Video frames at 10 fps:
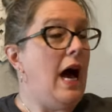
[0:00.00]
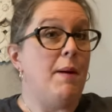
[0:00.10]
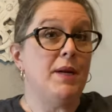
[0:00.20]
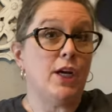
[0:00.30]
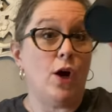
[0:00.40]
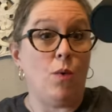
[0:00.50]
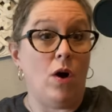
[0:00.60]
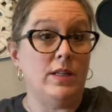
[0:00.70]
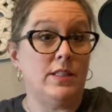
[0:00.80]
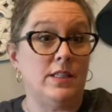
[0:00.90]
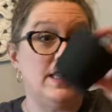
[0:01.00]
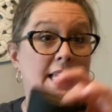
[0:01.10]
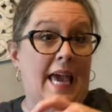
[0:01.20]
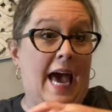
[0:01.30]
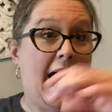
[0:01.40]
I'm going to go on to the
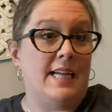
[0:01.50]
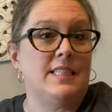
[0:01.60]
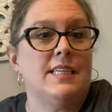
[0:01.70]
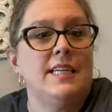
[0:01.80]
cat.